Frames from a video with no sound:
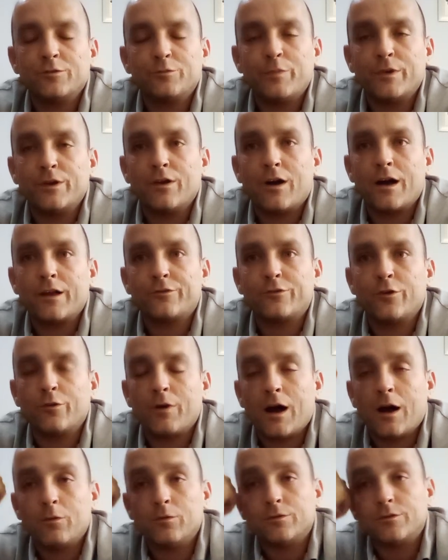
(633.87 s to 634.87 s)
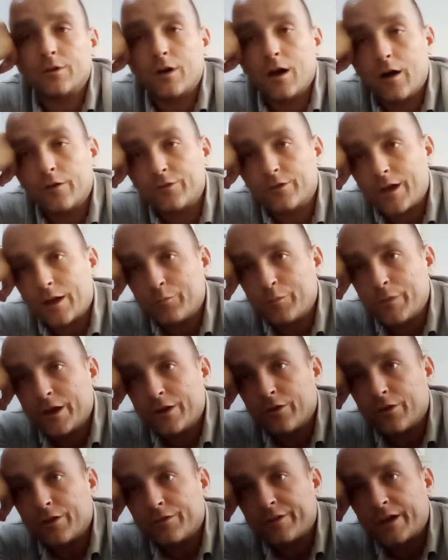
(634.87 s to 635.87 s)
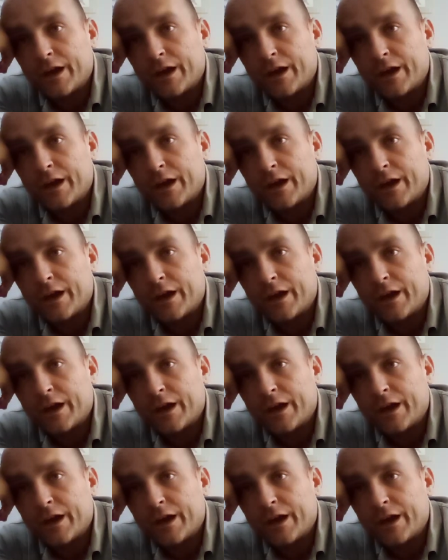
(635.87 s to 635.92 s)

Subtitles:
it's been like 2 hours. Like, I've just had mid on the